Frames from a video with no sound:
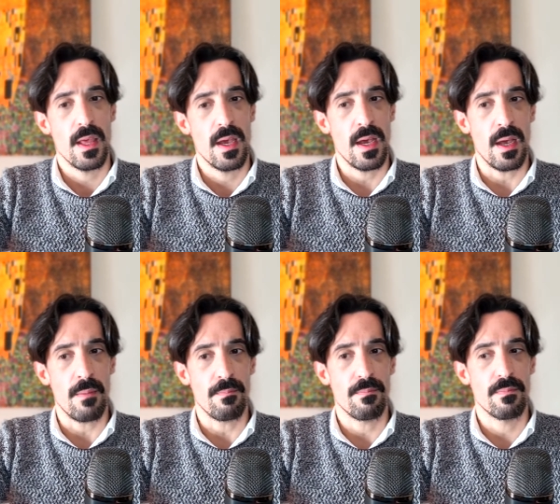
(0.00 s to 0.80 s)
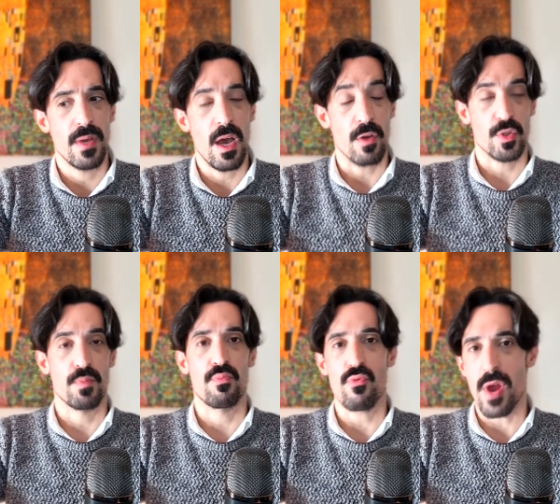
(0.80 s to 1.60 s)
how to
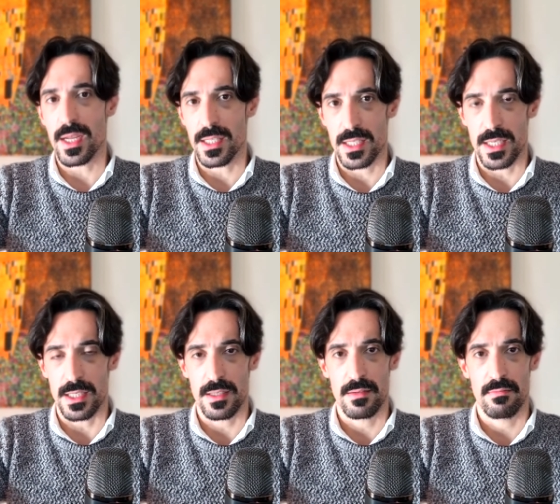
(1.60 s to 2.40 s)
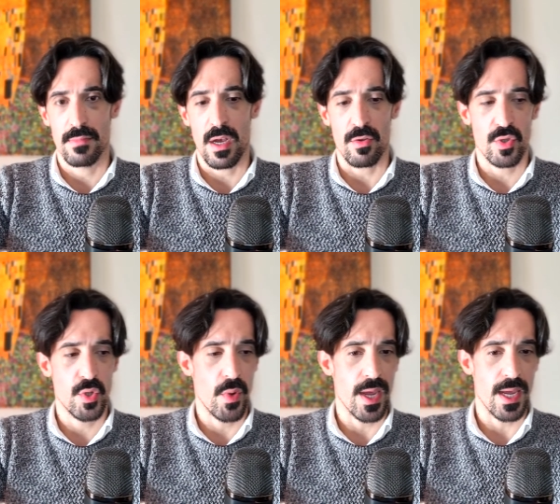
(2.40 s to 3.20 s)
practice it, how
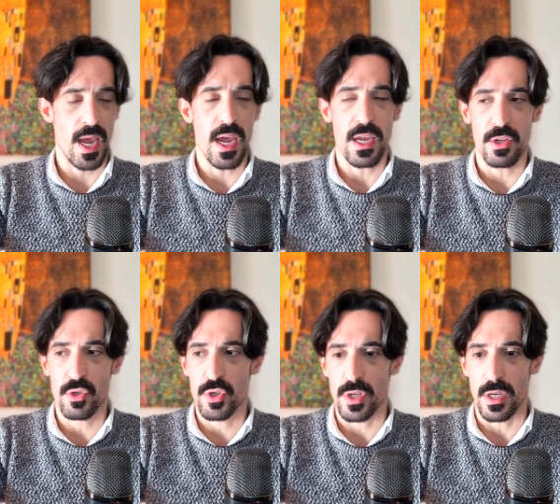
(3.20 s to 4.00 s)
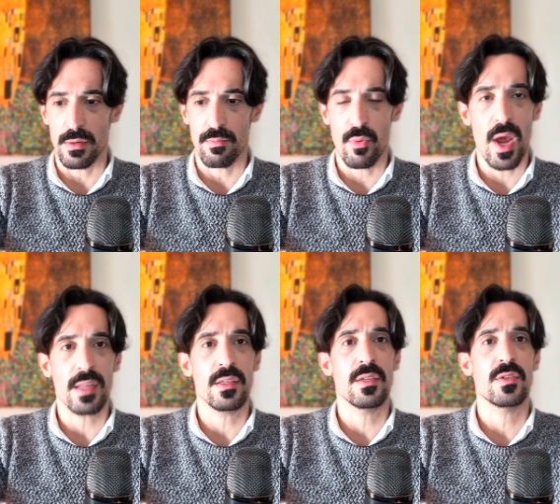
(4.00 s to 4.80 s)
to engage in
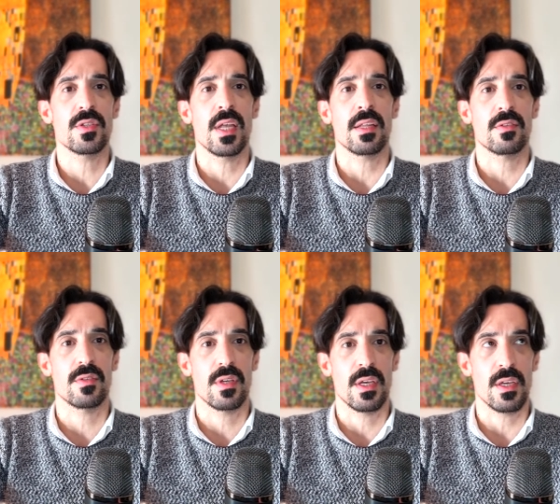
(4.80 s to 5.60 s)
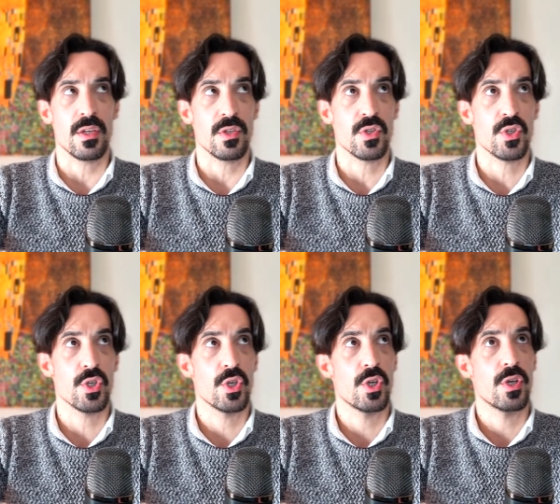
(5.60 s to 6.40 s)
practice that is
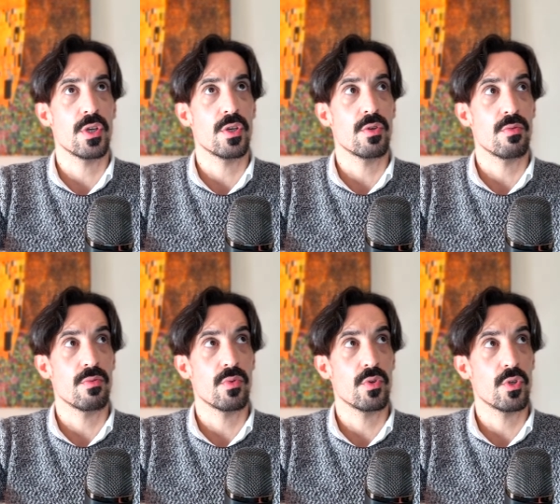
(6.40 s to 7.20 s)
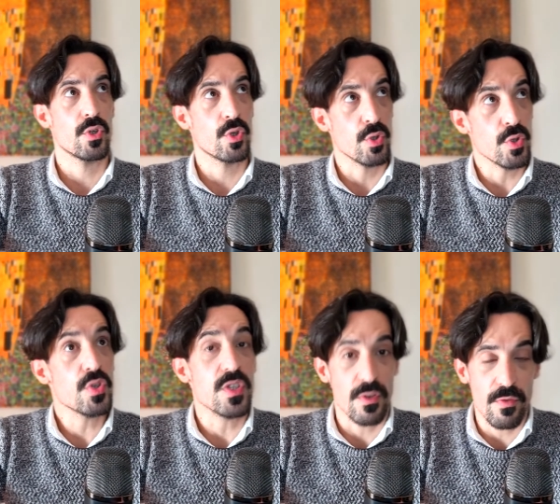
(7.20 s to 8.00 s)

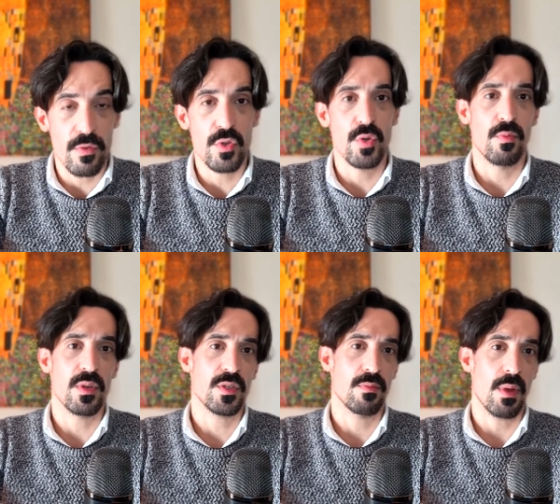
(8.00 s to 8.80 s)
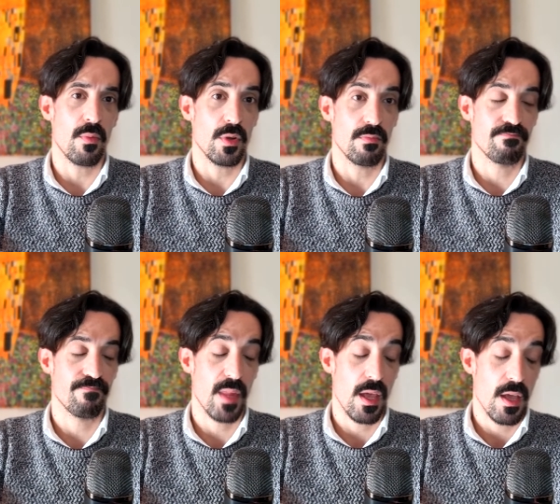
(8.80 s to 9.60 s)
conducive to muscle memory.
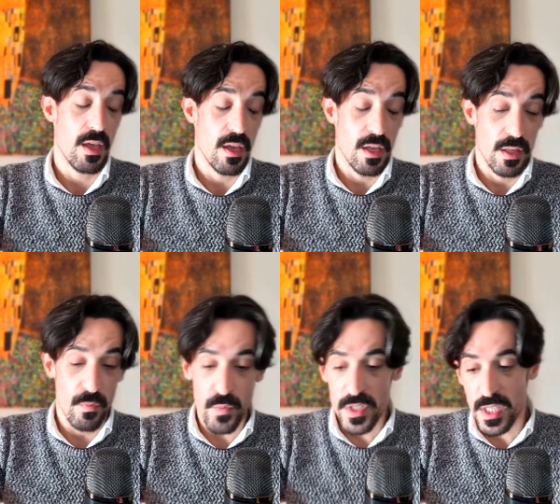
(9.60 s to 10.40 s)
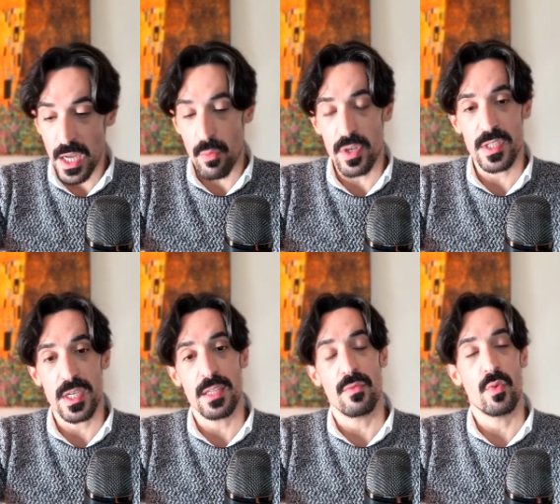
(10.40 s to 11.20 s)
The first thing I want to
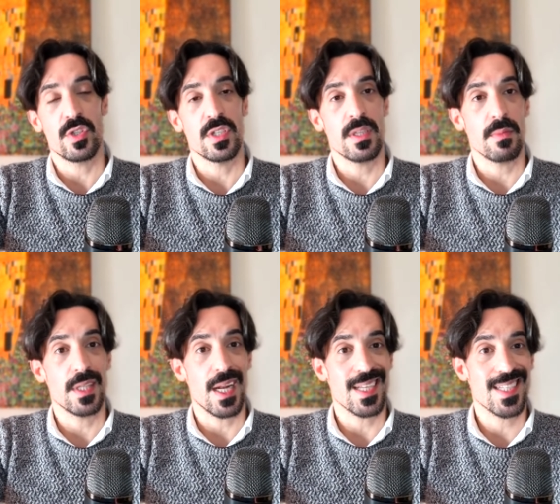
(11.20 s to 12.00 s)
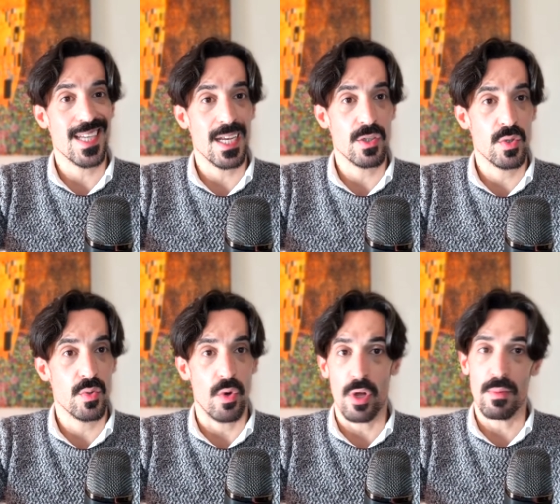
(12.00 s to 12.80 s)
say, which is something that I say
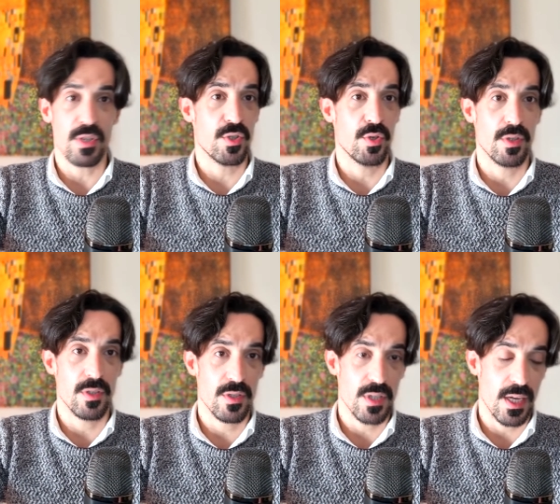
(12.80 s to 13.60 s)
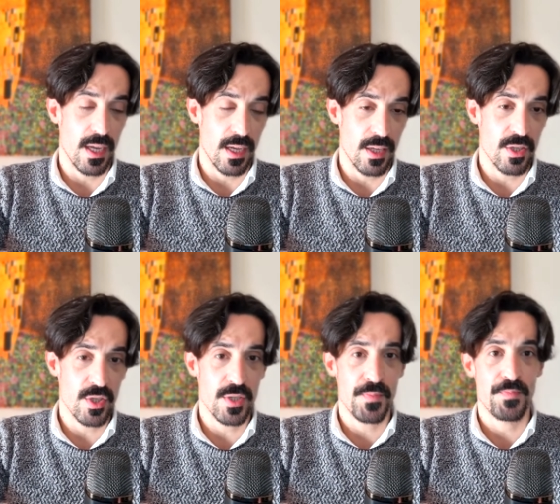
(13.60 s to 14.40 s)
to all my students,
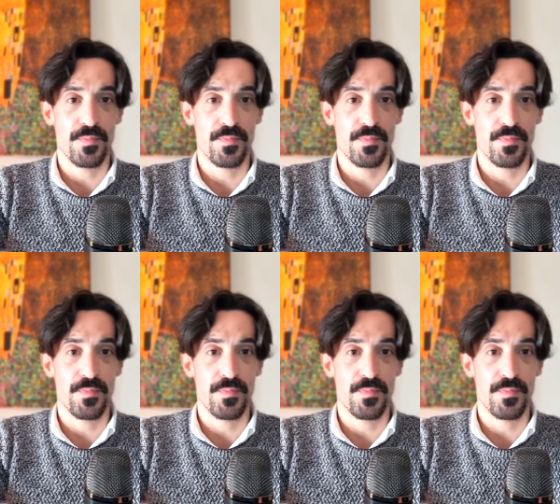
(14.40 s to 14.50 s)
is